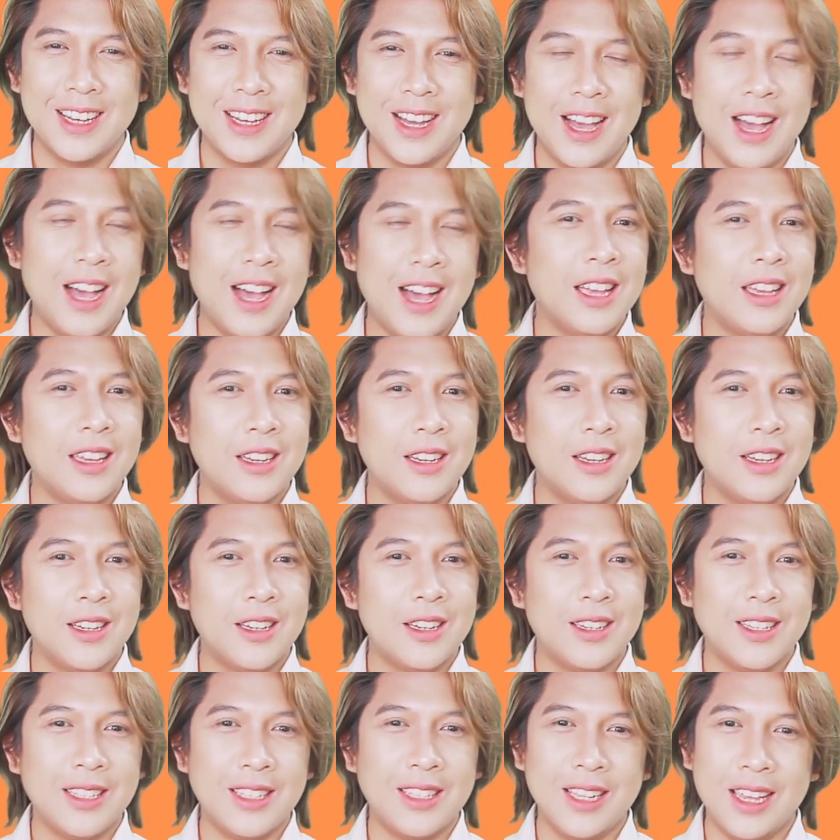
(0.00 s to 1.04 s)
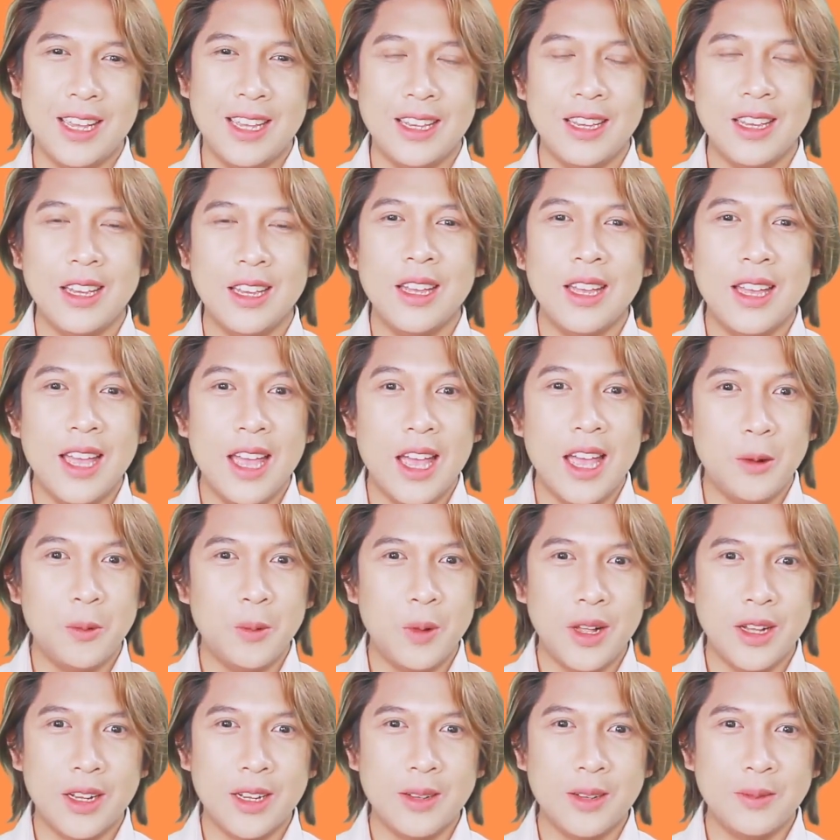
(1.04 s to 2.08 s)
Hi, good day, and
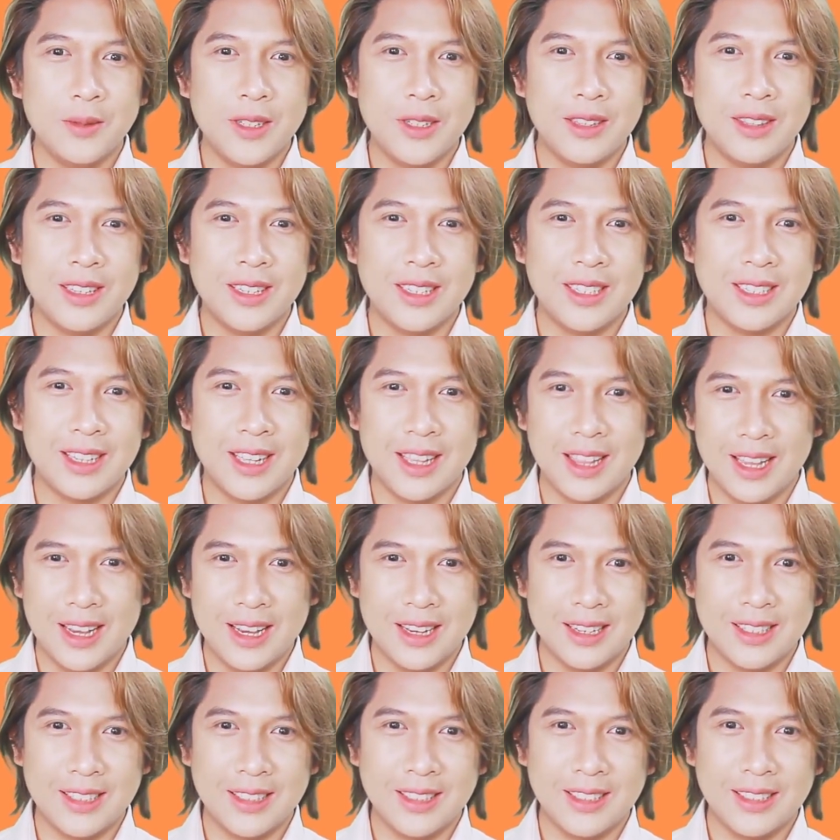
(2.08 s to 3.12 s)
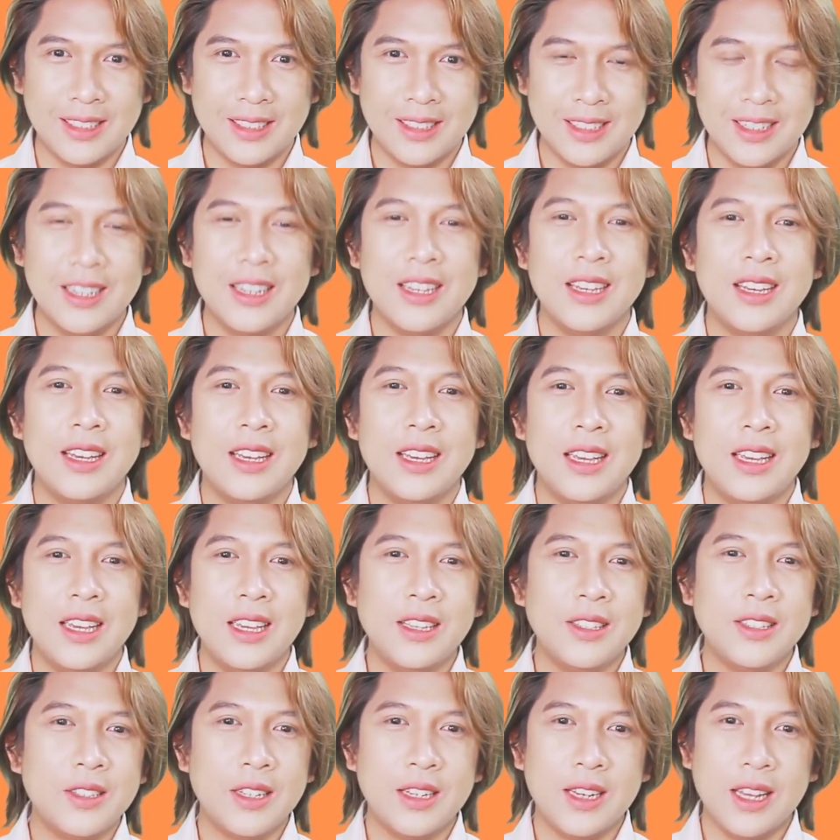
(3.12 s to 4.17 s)
welcome to this class.
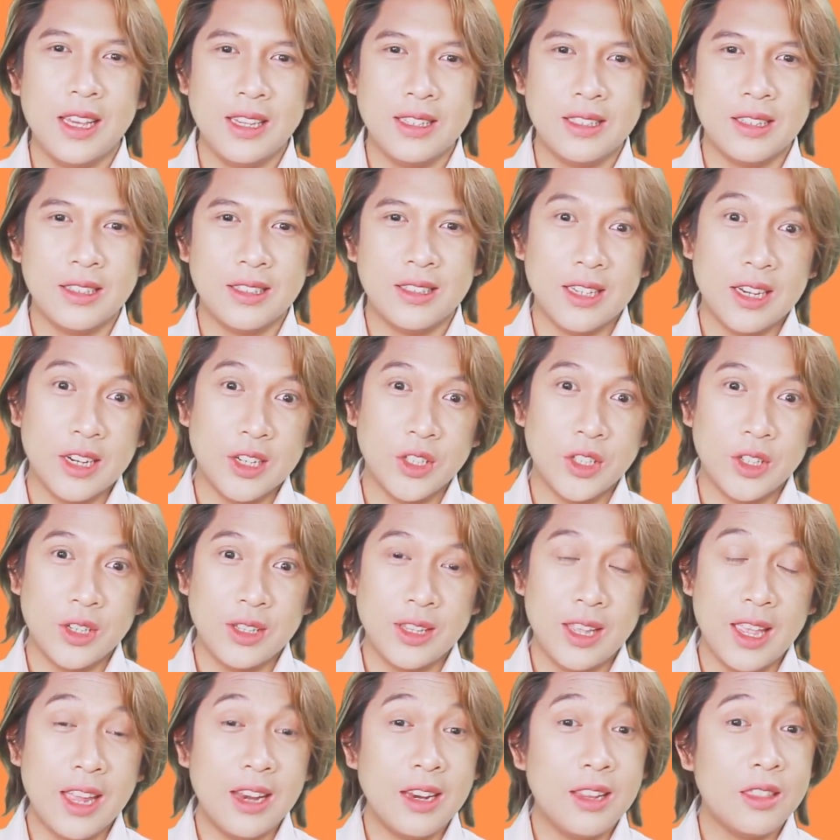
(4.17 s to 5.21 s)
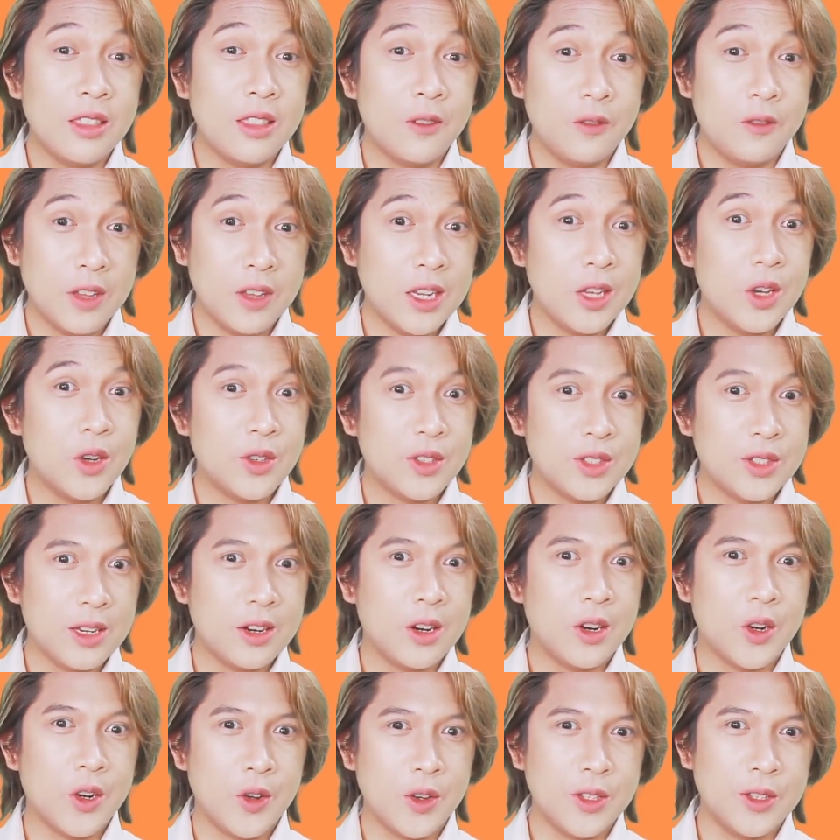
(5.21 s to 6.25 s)
In today's session and in the videos that
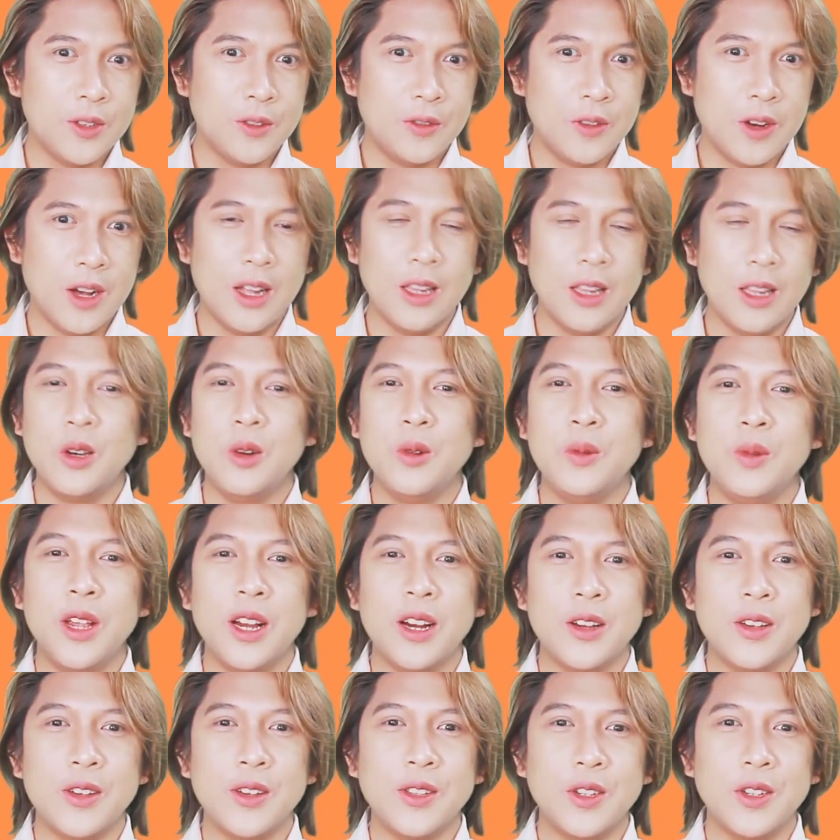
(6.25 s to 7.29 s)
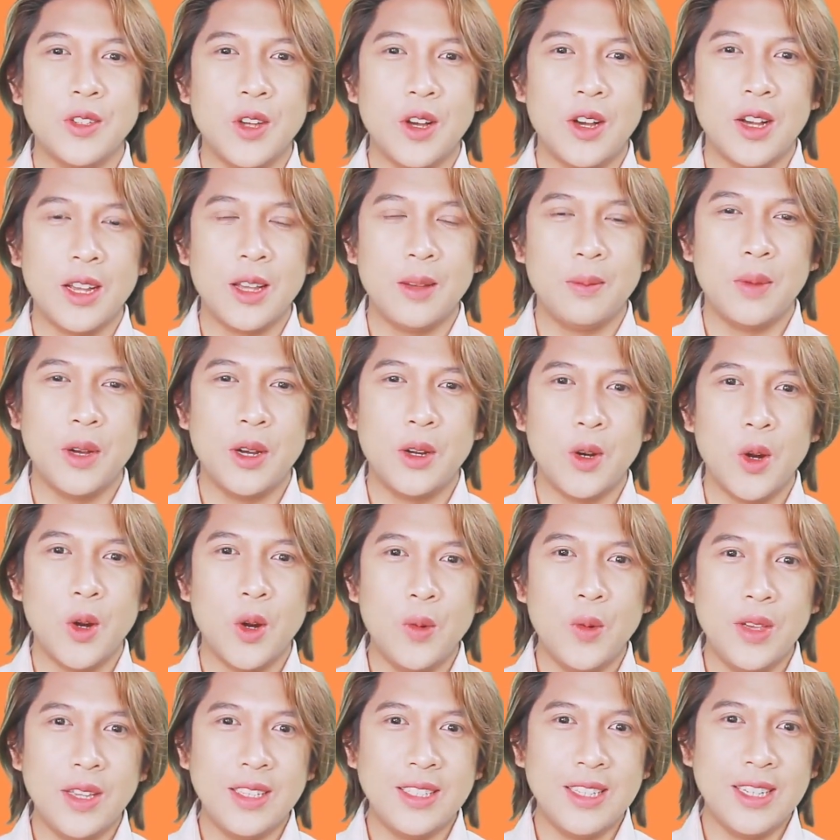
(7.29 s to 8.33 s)
are going to follow, we are going to talk about
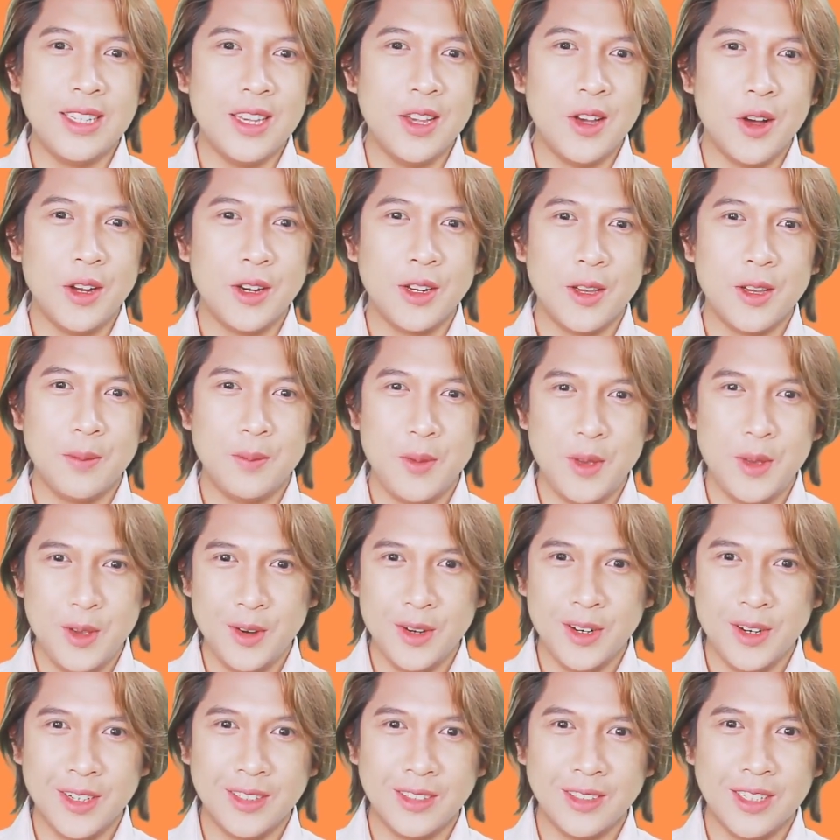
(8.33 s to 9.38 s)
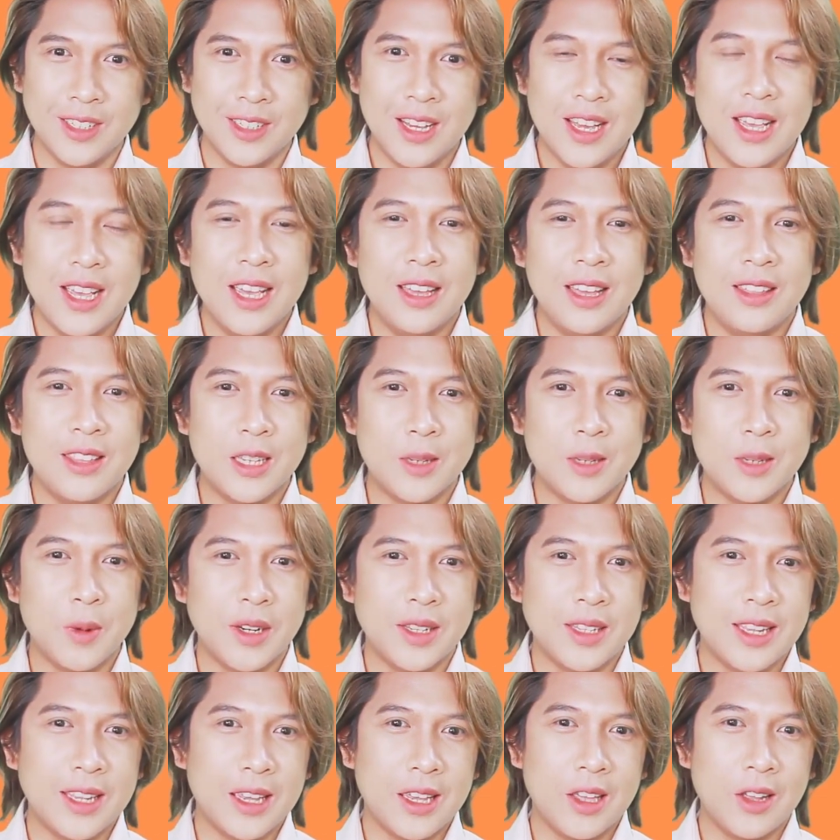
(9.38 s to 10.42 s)
OET on computer. In this
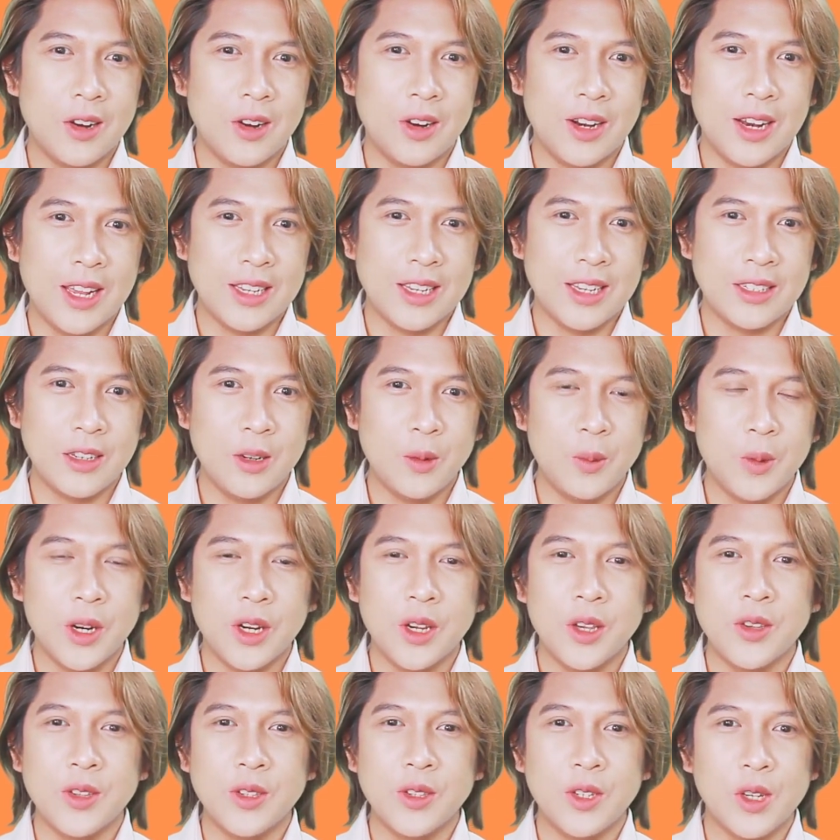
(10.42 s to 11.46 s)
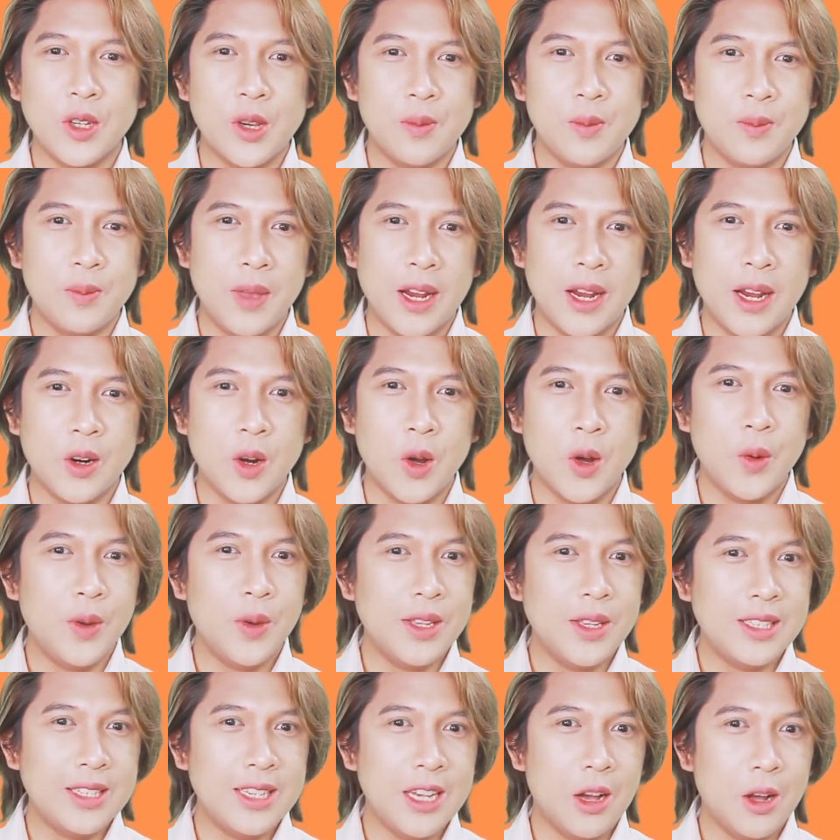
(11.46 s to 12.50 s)
particular lesson, we're going to compare
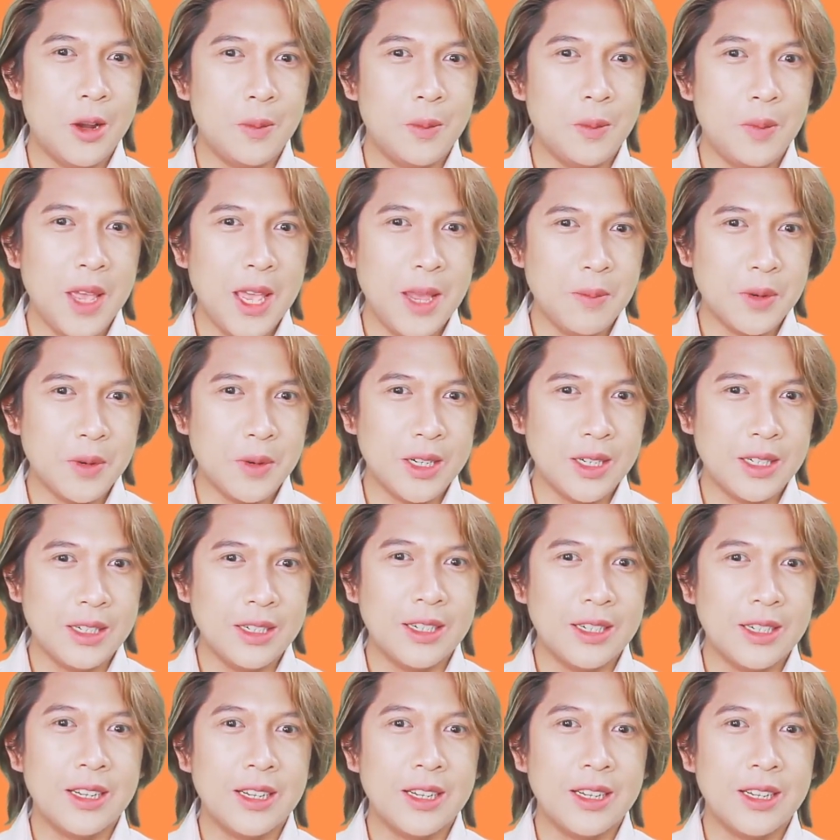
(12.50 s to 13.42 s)
OET on paper